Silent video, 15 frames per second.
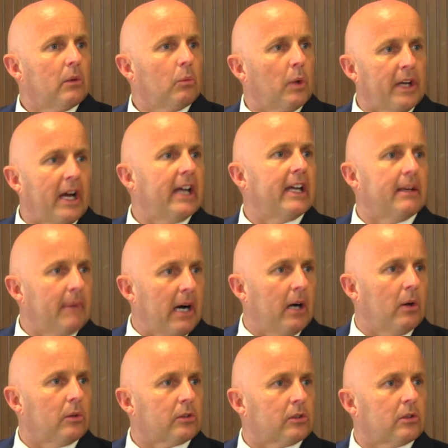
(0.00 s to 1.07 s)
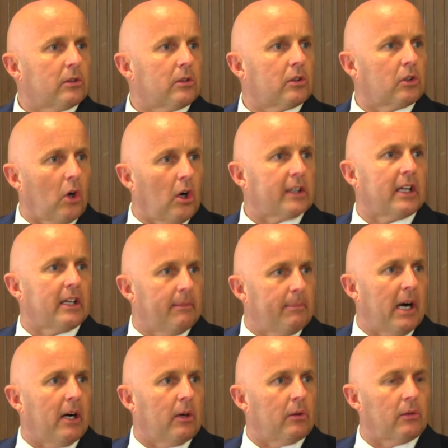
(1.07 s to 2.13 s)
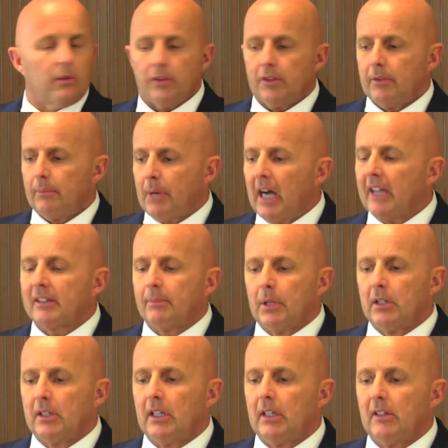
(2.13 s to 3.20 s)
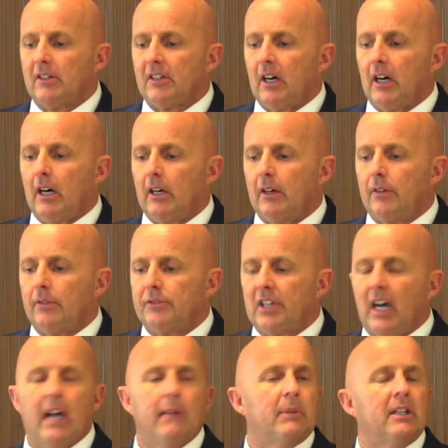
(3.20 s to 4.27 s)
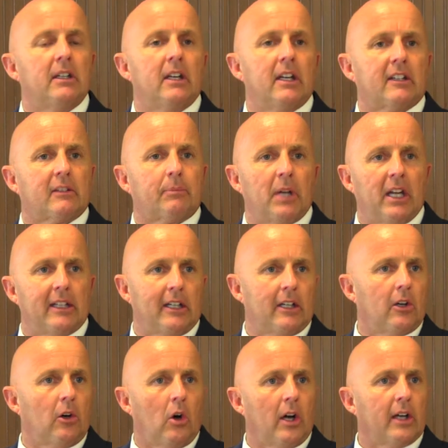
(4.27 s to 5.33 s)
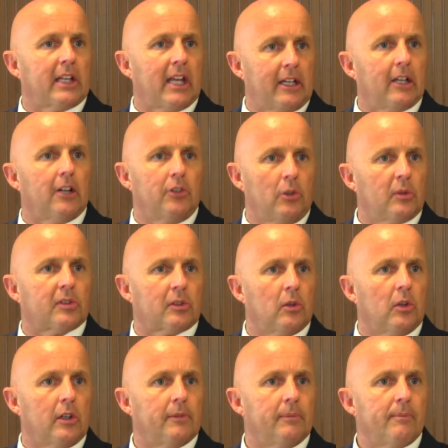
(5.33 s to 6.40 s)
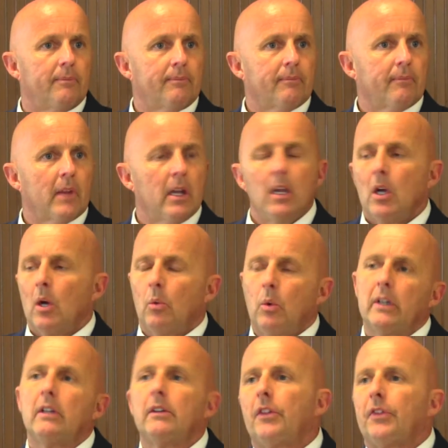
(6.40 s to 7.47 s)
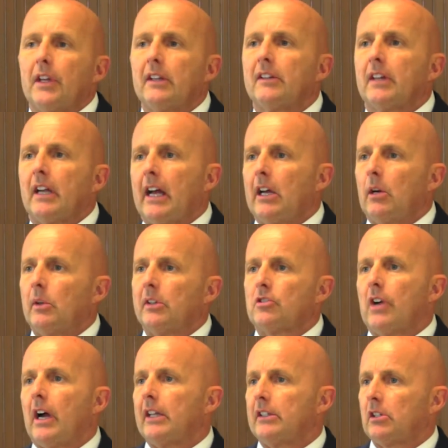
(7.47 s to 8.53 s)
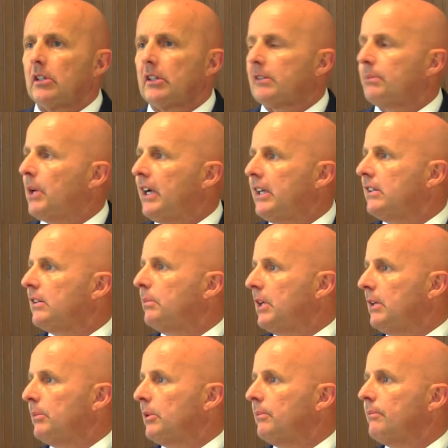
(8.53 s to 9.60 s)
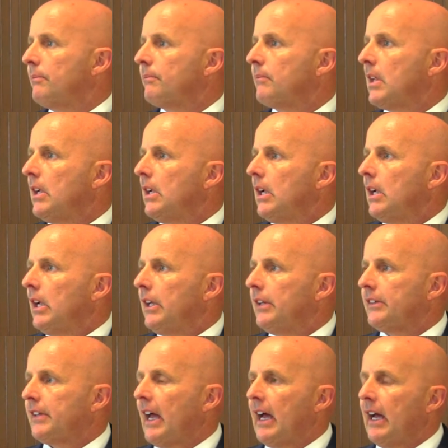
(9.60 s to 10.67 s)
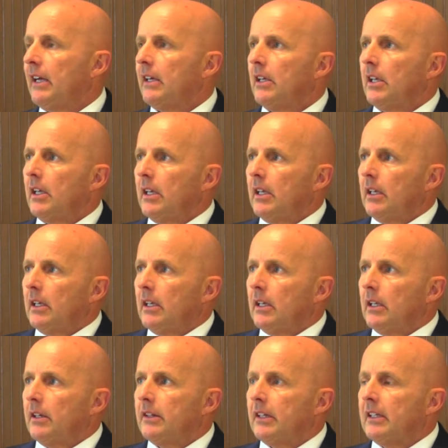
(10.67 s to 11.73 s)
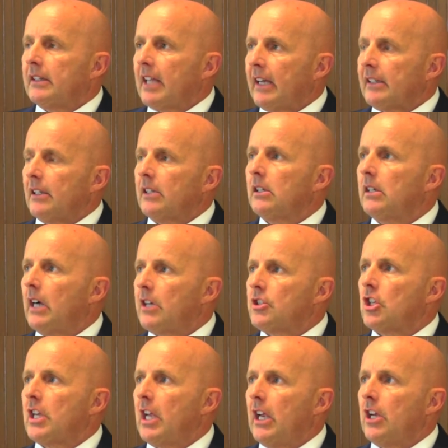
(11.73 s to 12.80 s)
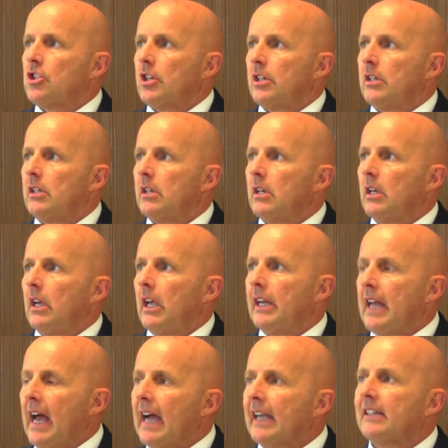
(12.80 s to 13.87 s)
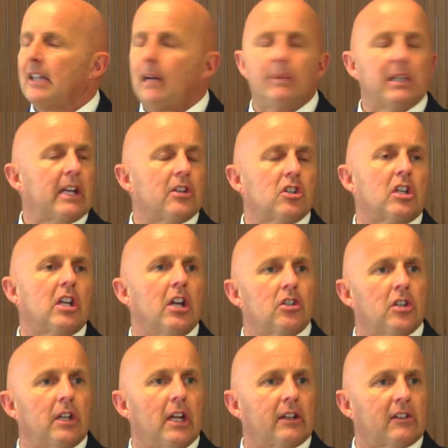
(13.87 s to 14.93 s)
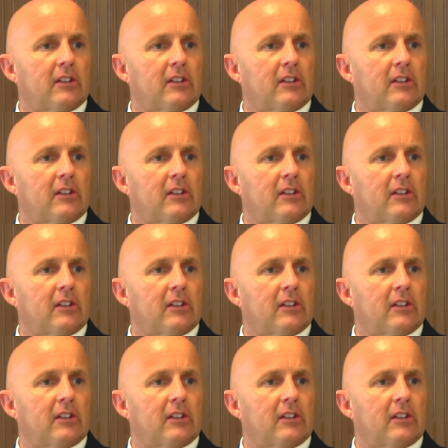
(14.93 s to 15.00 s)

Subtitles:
When I am out talking about the possibilities of Dimen expanding or getting a new school, one of the things that I always try to explain to people is that the technical education and academic education that